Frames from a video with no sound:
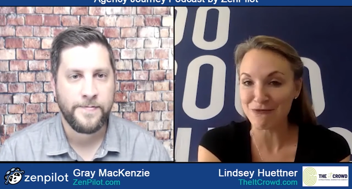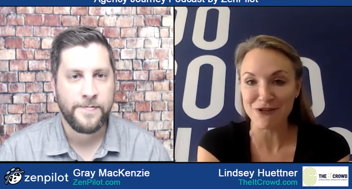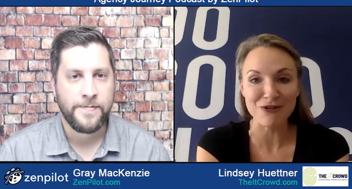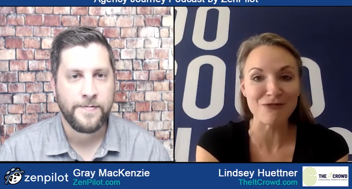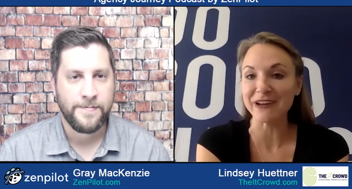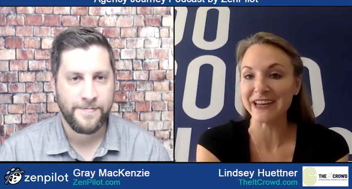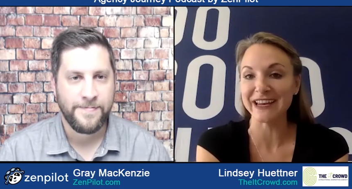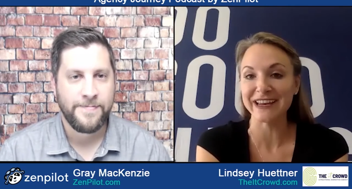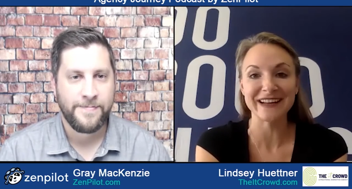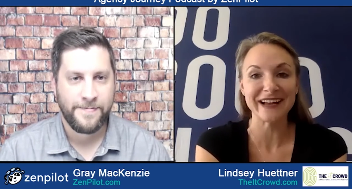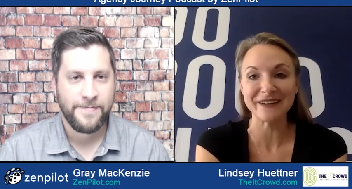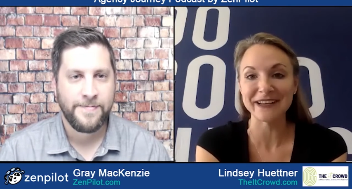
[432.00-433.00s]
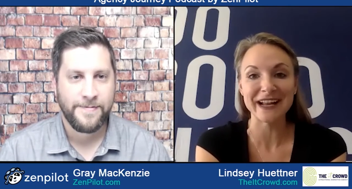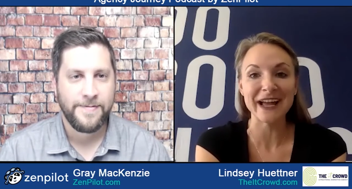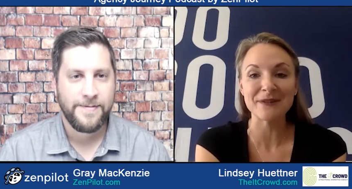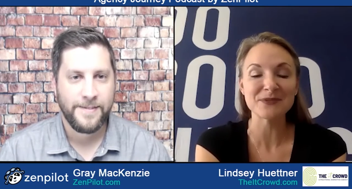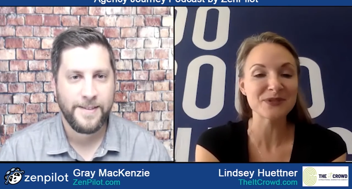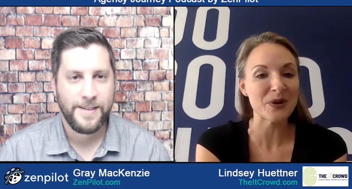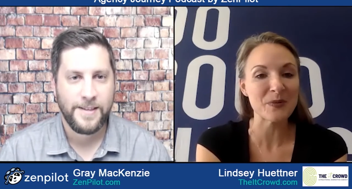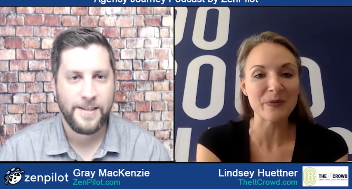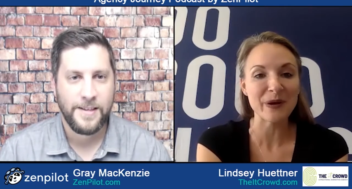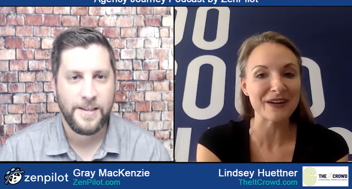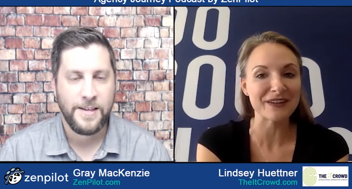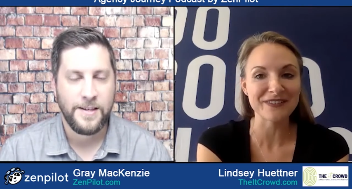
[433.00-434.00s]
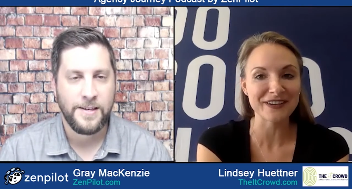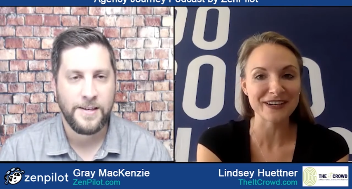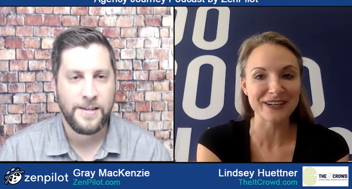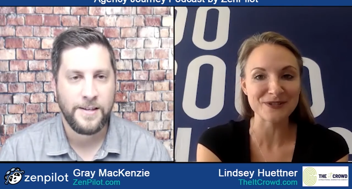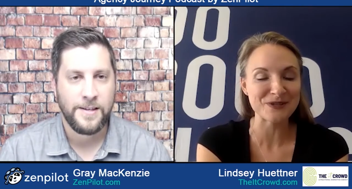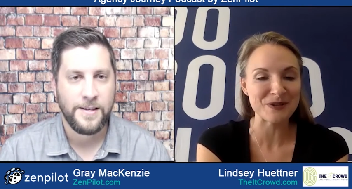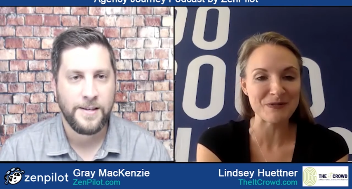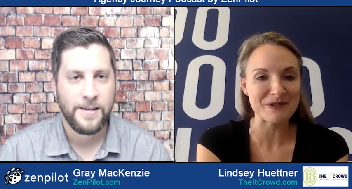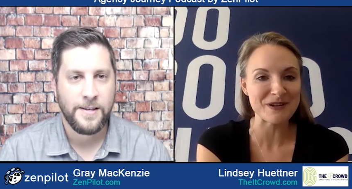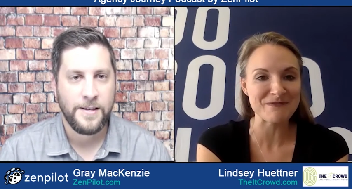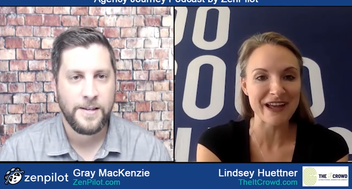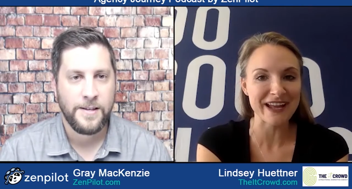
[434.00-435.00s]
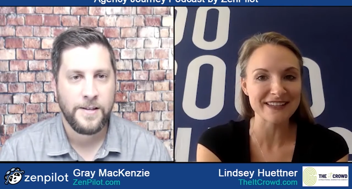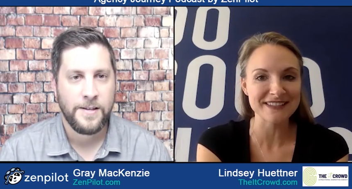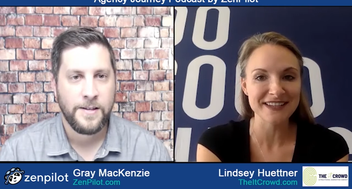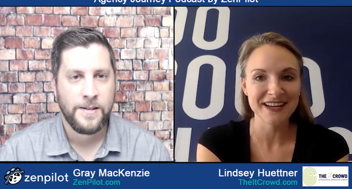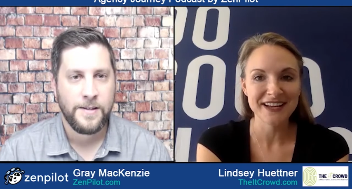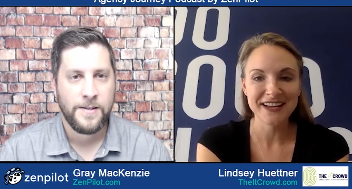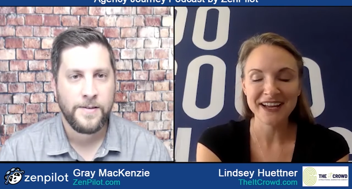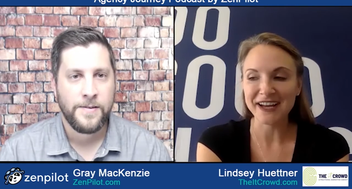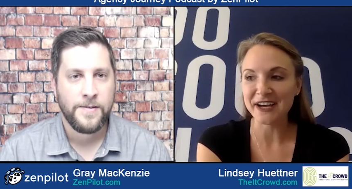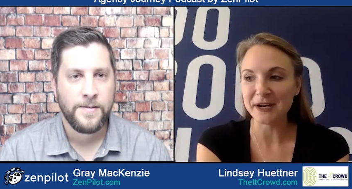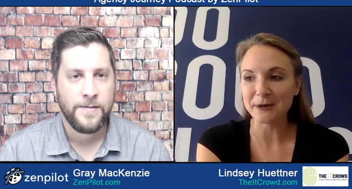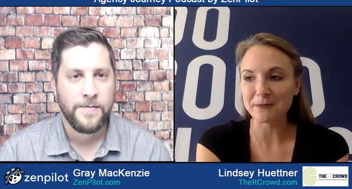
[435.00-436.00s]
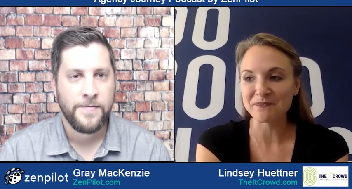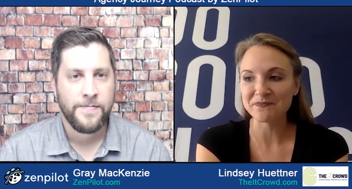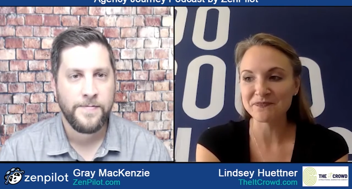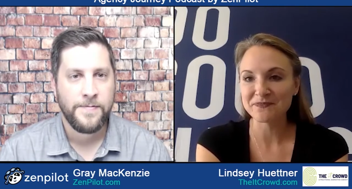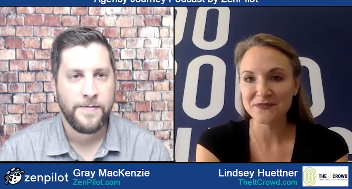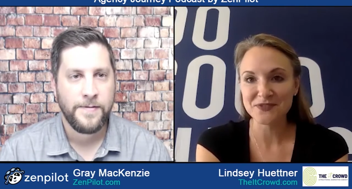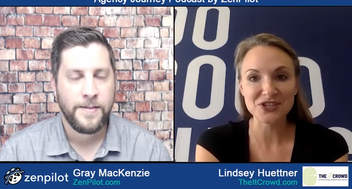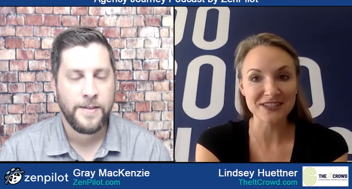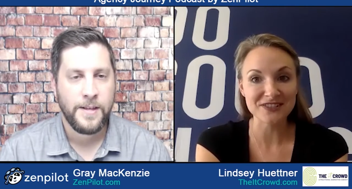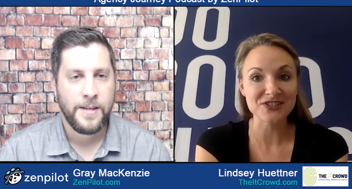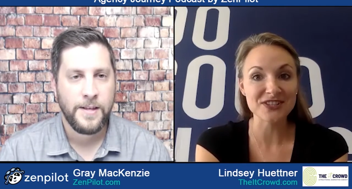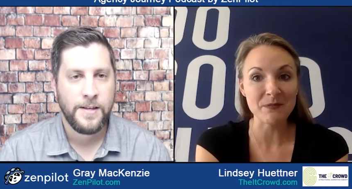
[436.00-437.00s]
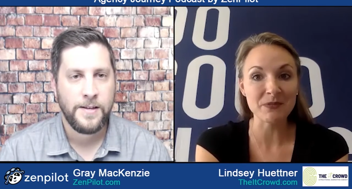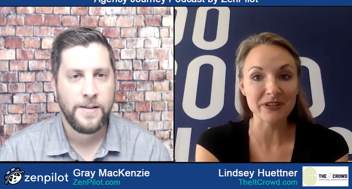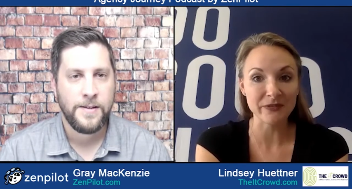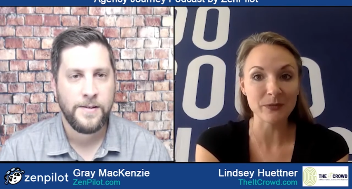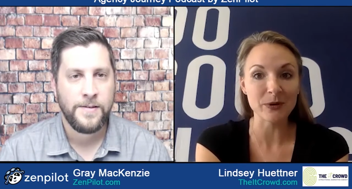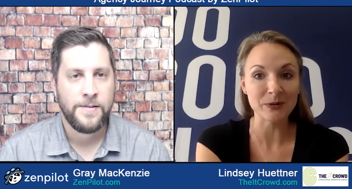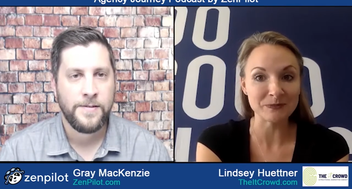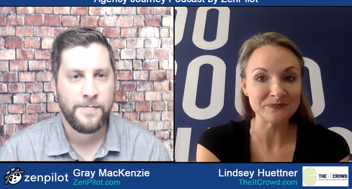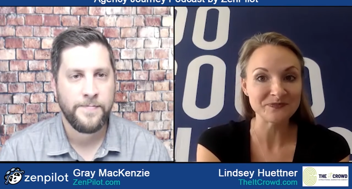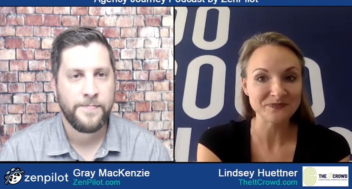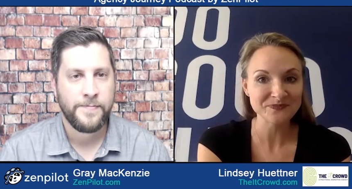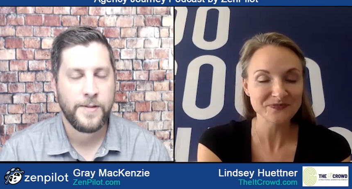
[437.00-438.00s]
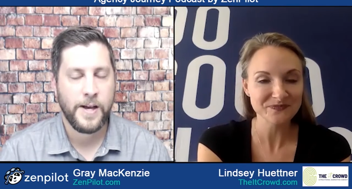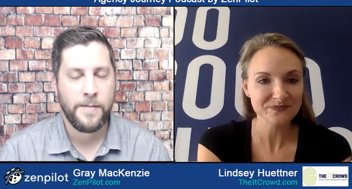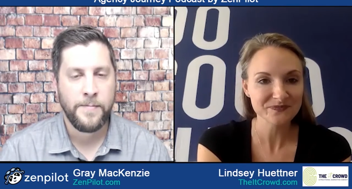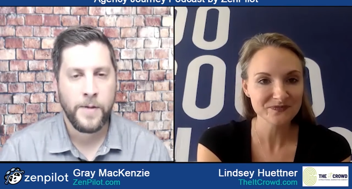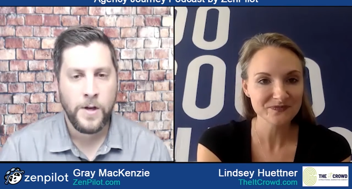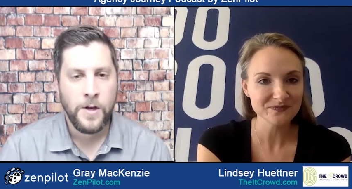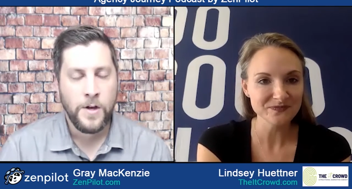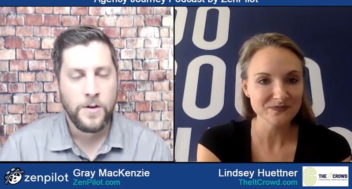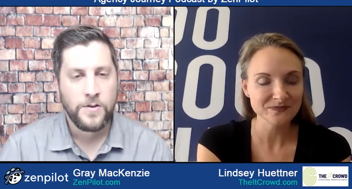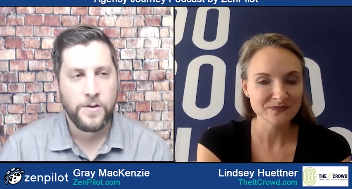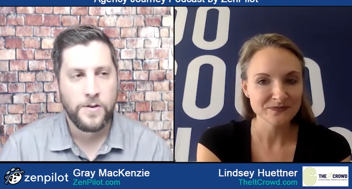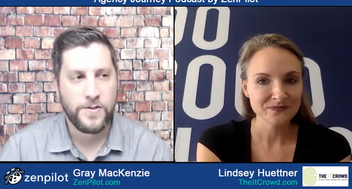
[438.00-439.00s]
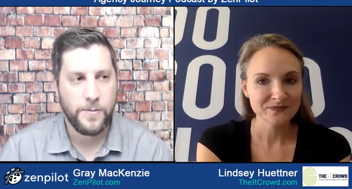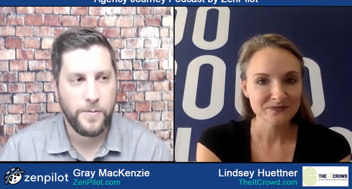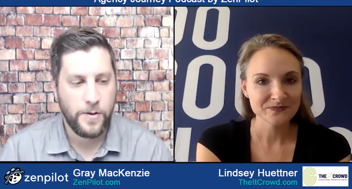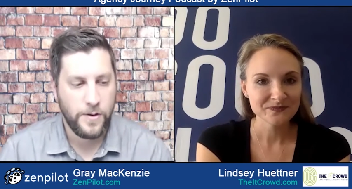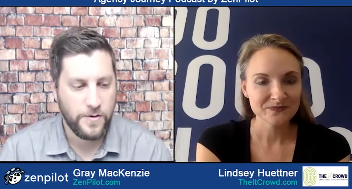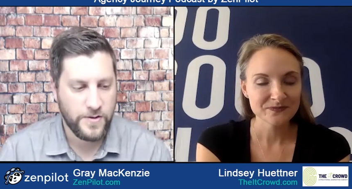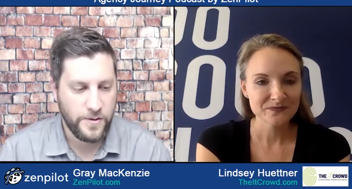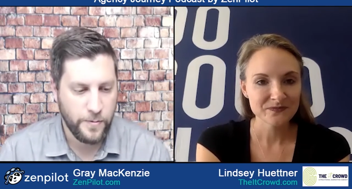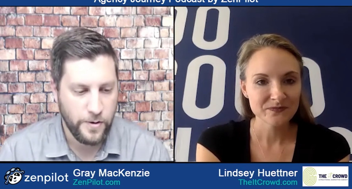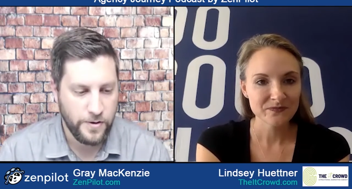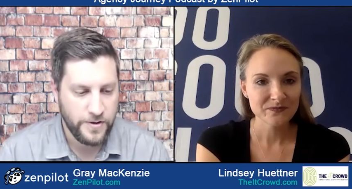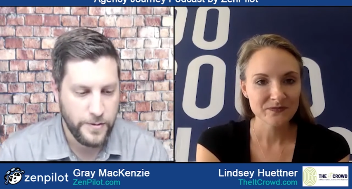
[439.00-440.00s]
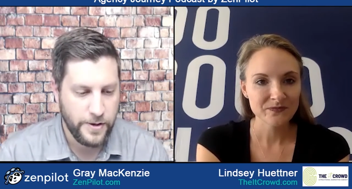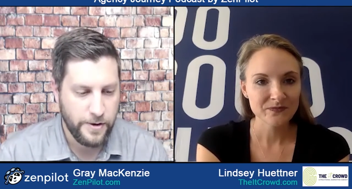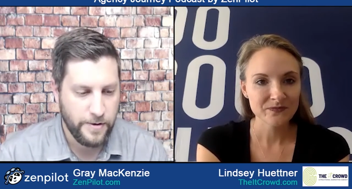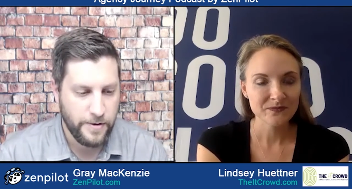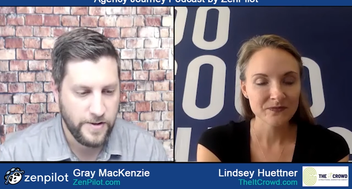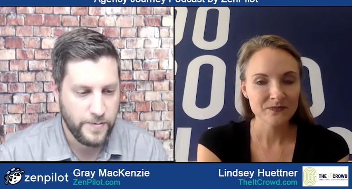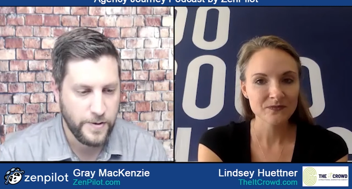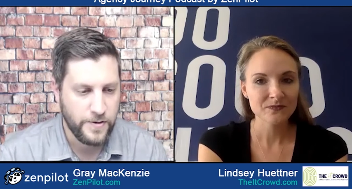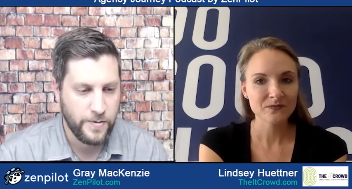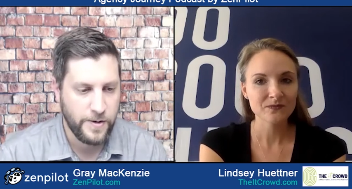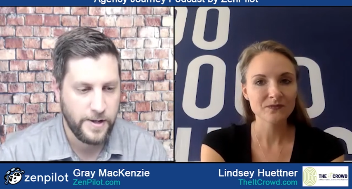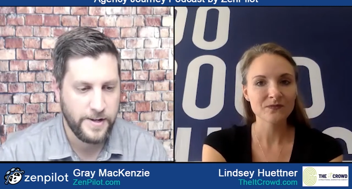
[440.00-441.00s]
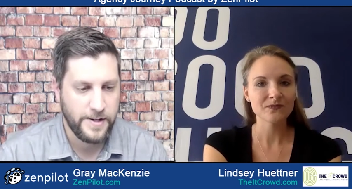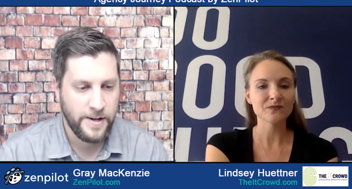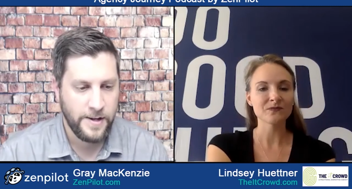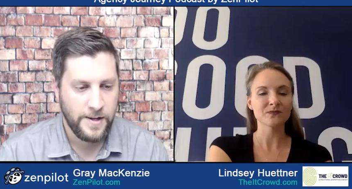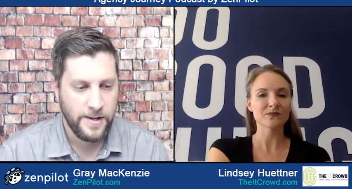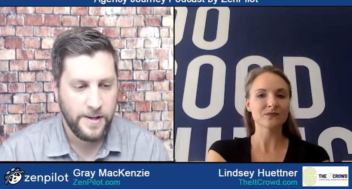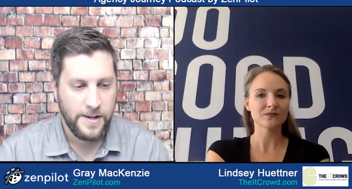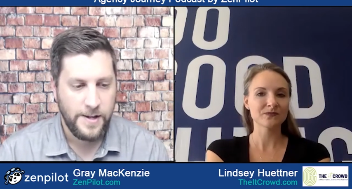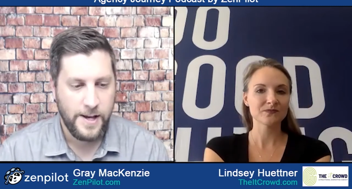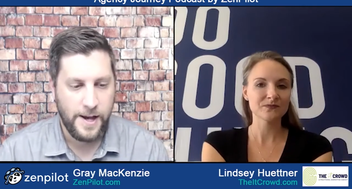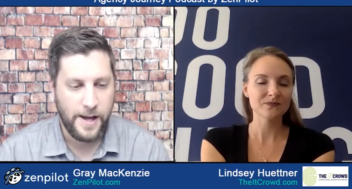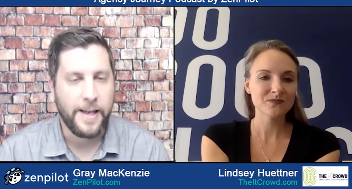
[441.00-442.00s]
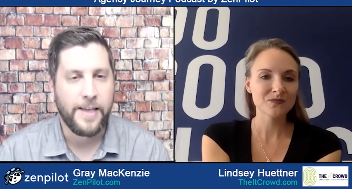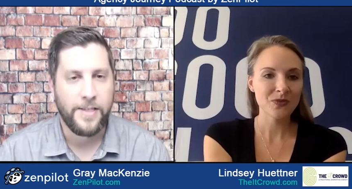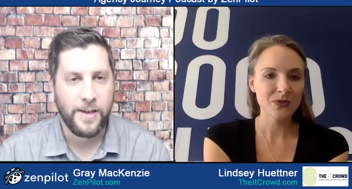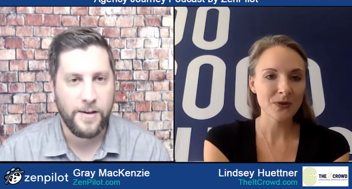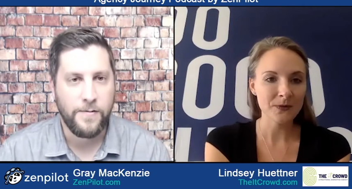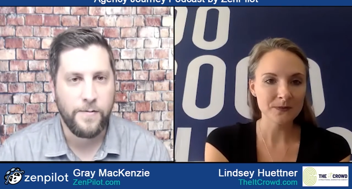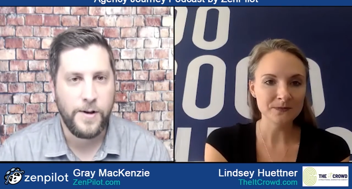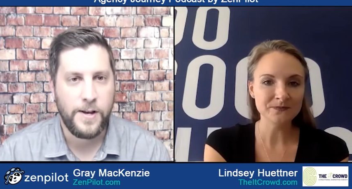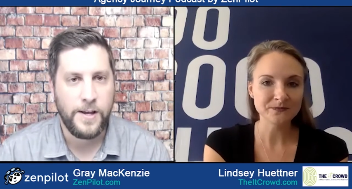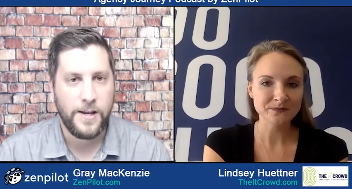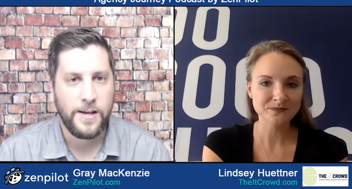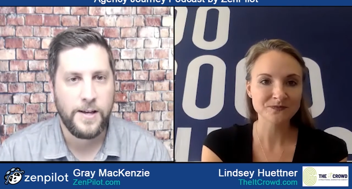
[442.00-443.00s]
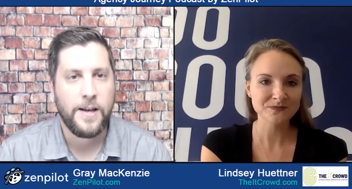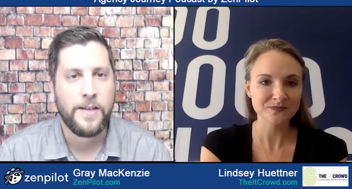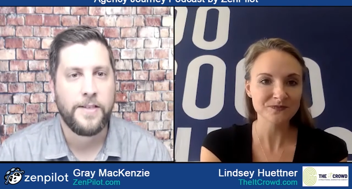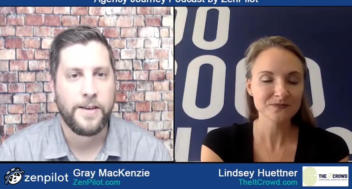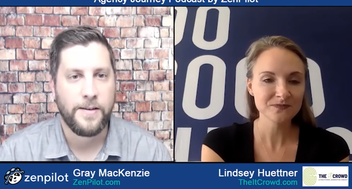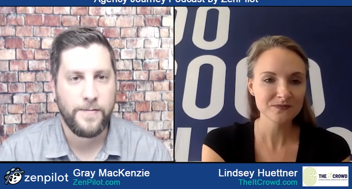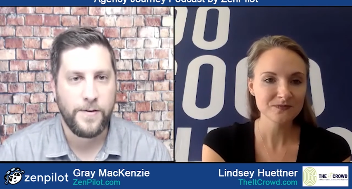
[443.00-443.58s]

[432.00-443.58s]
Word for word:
Speaker 1: a weed. I mean, I'm so proud of her in so many ways. She's unbelievable.
Speaker 2: Yeah. So there's some real similarities between, like I think of Whitney, I think of